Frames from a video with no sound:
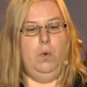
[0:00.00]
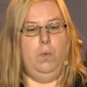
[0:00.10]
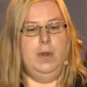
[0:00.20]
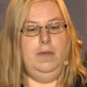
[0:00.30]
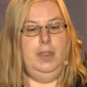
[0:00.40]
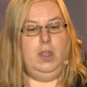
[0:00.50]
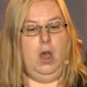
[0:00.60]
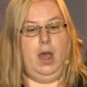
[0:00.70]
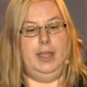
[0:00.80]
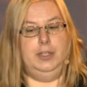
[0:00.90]
One of the
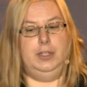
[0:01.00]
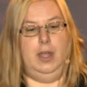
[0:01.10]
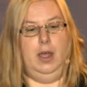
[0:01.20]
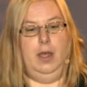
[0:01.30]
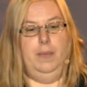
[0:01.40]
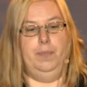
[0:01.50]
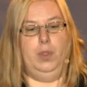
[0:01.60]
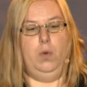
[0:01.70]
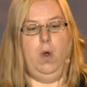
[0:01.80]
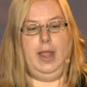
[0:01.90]
guys um,
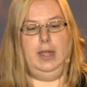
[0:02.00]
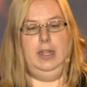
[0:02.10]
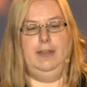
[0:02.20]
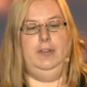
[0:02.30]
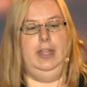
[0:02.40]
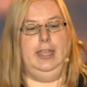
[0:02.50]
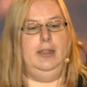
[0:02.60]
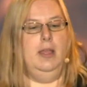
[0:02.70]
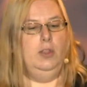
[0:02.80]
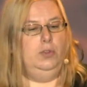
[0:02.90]
quite
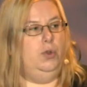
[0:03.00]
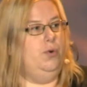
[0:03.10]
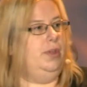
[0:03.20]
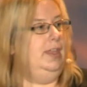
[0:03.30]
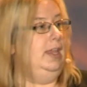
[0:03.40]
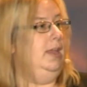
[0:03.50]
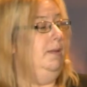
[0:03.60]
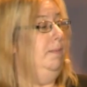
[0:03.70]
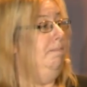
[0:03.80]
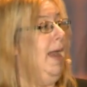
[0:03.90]
cleverly took
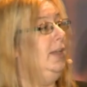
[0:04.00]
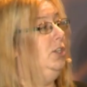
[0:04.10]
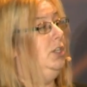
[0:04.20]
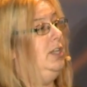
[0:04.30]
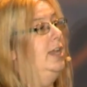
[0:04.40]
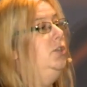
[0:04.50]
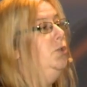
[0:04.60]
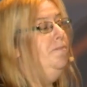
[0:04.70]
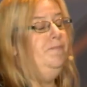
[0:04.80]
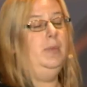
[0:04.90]
the batch
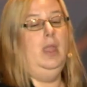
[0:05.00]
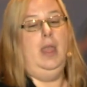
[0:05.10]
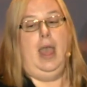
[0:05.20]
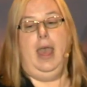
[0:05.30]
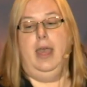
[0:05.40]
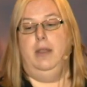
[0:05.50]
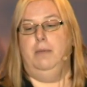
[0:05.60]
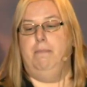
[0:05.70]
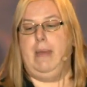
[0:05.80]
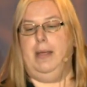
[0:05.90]
schedule
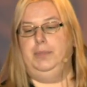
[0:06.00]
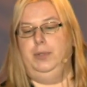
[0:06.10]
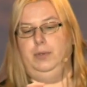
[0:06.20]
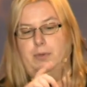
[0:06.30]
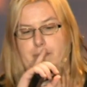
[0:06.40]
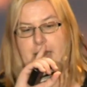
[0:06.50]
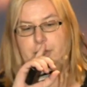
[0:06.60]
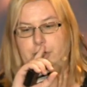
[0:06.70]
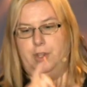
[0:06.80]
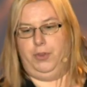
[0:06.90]
and mapped,
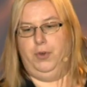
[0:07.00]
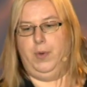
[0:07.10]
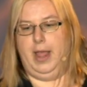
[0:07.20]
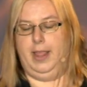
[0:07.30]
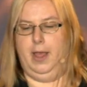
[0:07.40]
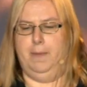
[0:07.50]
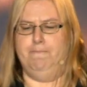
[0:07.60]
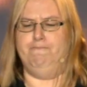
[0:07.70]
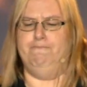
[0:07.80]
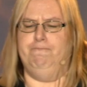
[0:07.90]
matched it through a
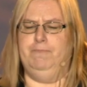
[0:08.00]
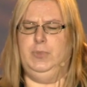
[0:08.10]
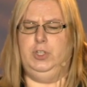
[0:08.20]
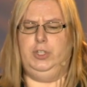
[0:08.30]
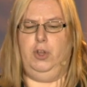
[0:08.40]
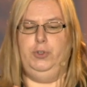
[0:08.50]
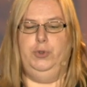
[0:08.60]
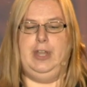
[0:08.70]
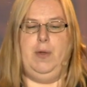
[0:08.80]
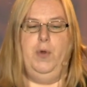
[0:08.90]
um,
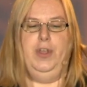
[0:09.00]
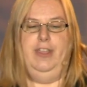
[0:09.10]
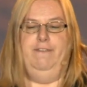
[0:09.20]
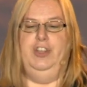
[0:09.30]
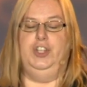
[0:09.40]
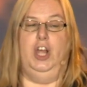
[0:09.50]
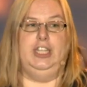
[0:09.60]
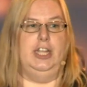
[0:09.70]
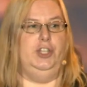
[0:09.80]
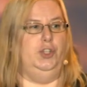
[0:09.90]
social networking
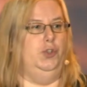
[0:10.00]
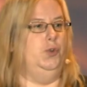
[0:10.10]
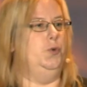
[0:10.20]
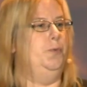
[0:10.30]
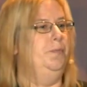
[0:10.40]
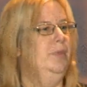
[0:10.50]
visualization tool.